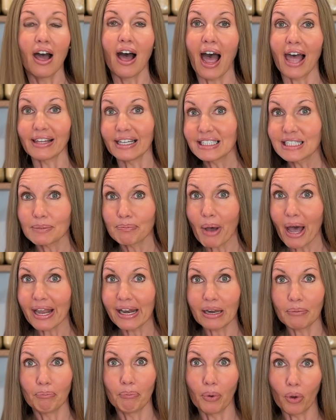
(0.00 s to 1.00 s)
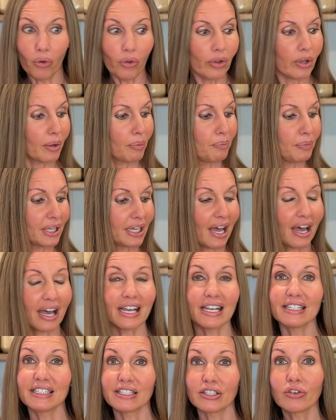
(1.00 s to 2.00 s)
I like to buy it in bulk
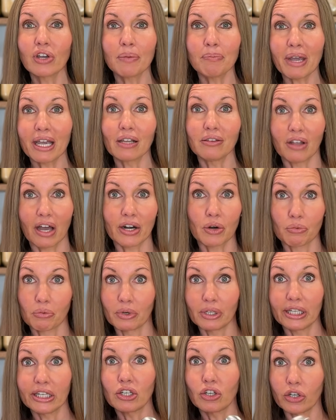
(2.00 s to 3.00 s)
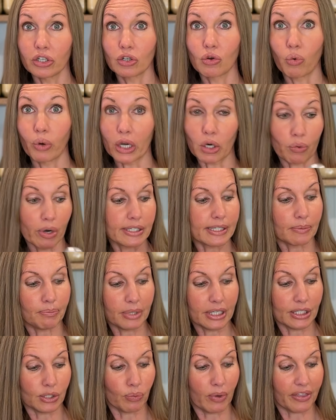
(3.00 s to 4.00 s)
because you can make a lot of really good quick
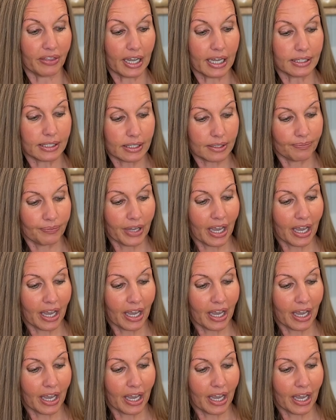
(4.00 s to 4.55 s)
recipes with it.